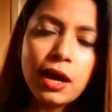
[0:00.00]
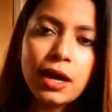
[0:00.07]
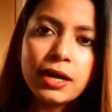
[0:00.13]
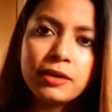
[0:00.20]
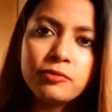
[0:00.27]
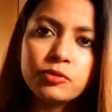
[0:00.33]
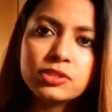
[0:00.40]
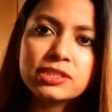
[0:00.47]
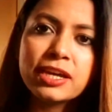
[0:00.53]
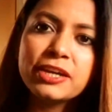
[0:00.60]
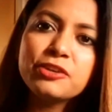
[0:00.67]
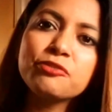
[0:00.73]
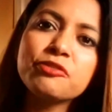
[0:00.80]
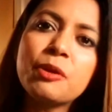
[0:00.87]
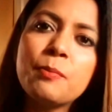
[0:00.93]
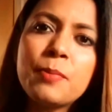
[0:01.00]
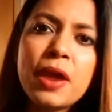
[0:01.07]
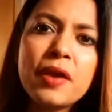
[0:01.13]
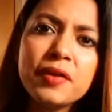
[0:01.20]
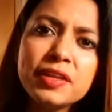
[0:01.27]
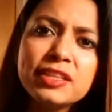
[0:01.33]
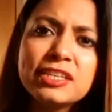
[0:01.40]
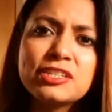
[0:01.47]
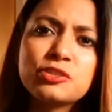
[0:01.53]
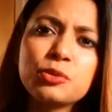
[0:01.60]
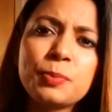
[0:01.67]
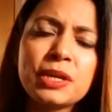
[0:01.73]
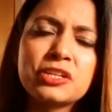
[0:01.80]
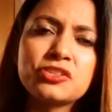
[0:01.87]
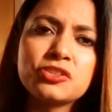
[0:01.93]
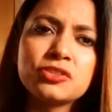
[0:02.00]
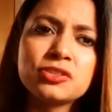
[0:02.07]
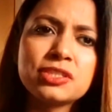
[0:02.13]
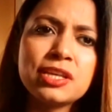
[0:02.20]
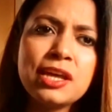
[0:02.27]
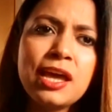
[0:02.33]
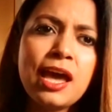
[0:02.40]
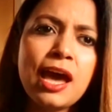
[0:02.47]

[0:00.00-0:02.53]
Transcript: I was kind of comparing these two pictures,